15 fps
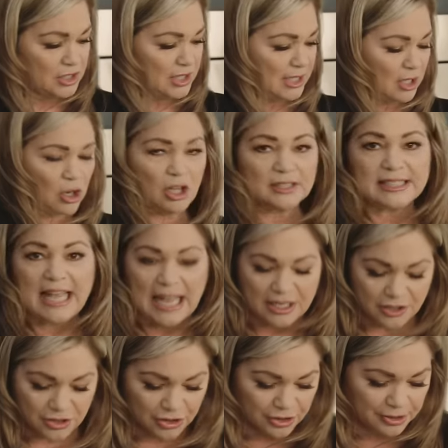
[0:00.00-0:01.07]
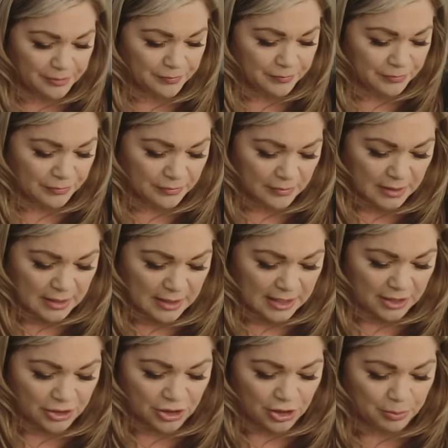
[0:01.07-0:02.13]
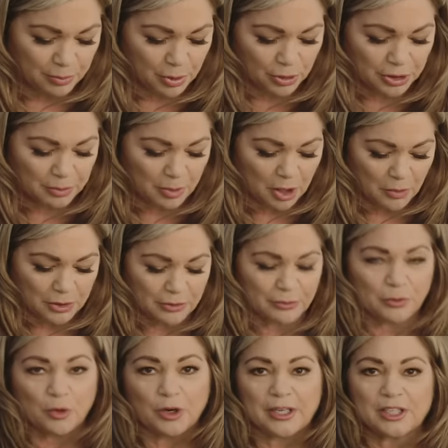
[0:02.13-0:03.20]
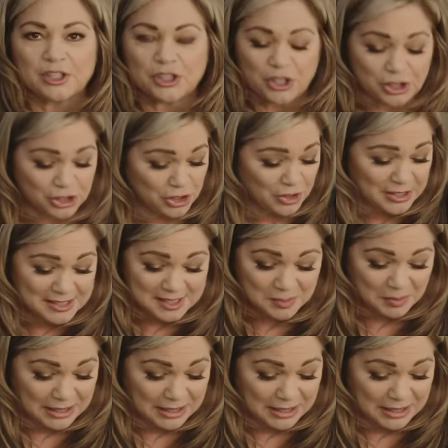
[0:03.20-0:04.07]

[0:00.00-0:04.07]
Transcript: and it's gonna get all tender. And you're gonna pull it apart with a fork and it's gonna turn into